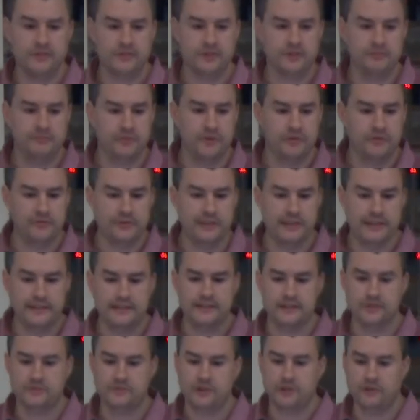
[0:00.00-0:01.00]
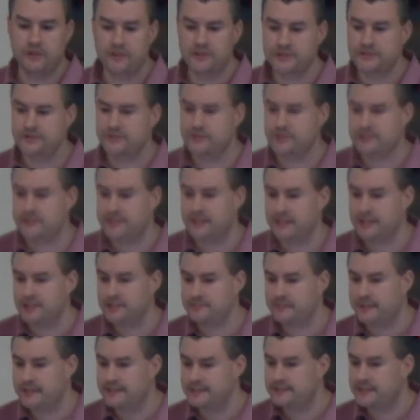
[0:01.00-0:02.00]
also both leaders were
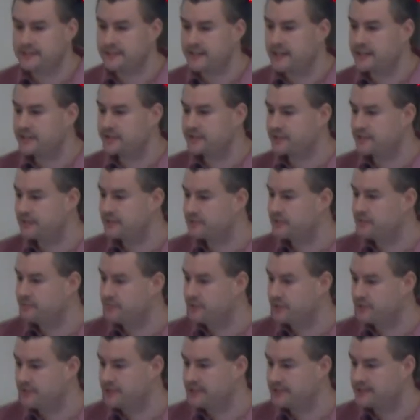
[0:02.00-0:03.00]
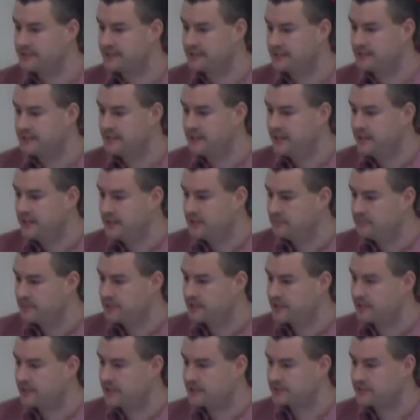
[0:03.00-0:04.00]
ostracized by international community
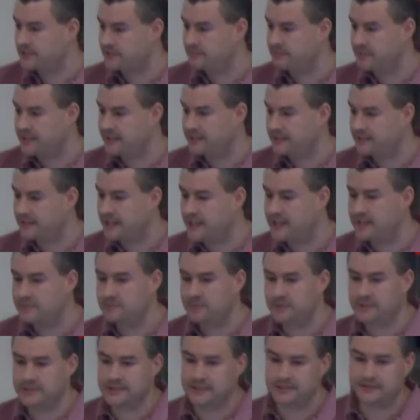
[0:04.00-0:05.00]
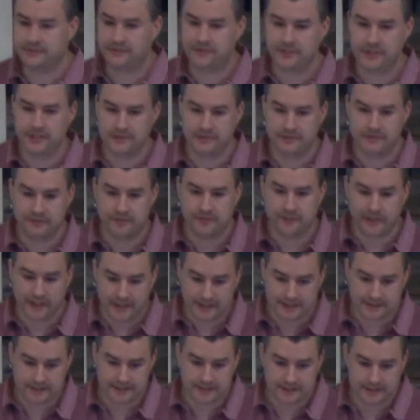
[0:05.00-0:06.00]
because of being labeled as freedom
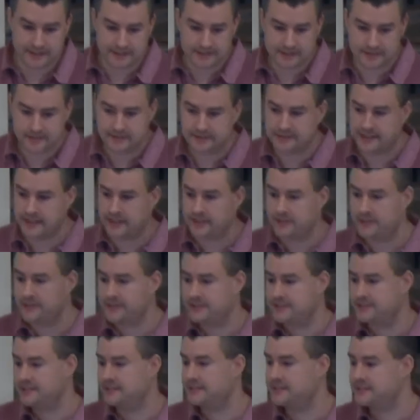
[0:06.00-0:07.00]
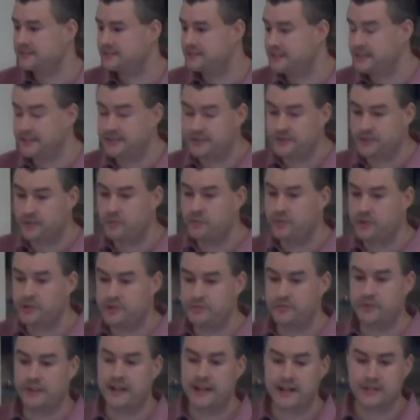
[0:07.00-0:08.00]
fighters, terrorists. These two
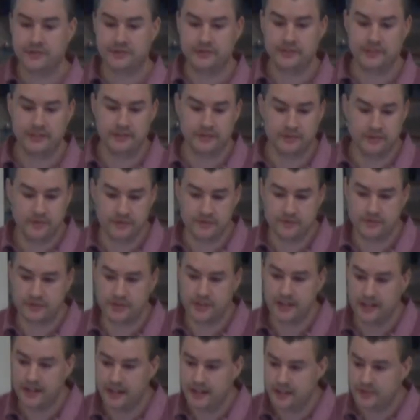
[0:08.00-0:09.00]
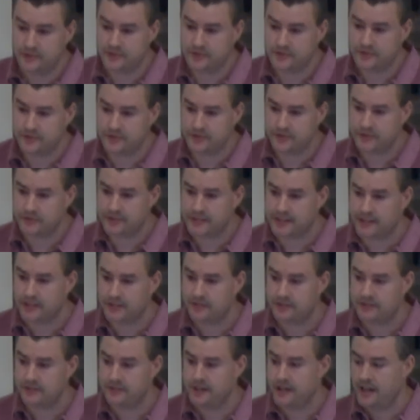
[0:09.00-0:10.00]
words were actually used to turn
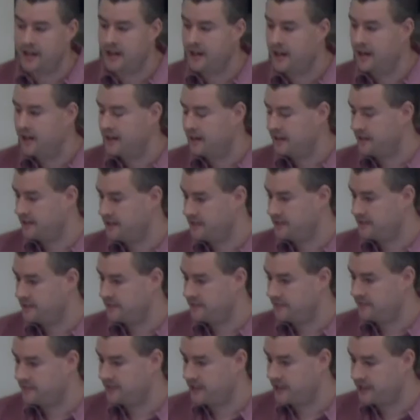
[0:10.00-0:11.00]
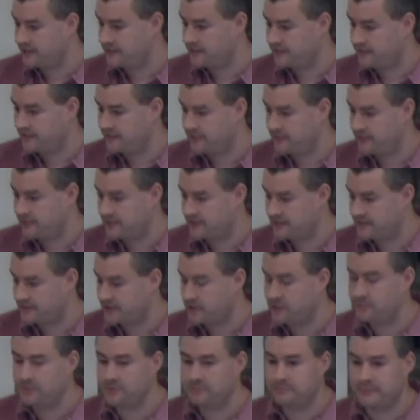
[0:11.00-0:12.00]
down uh, five
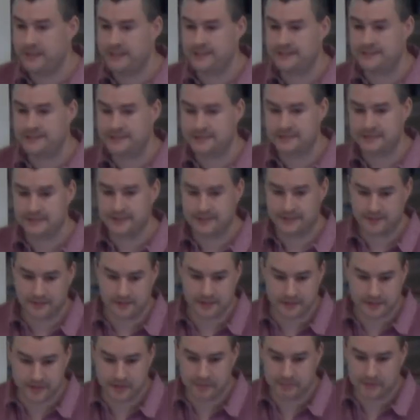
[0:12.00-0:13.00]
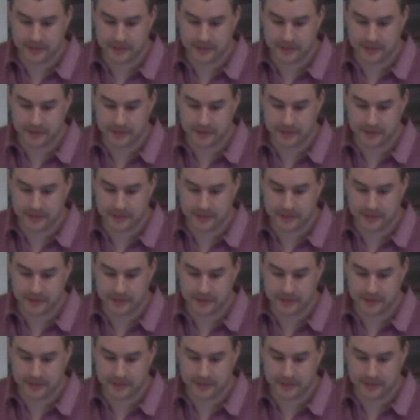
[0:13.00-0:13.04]
Nobel Peace uh,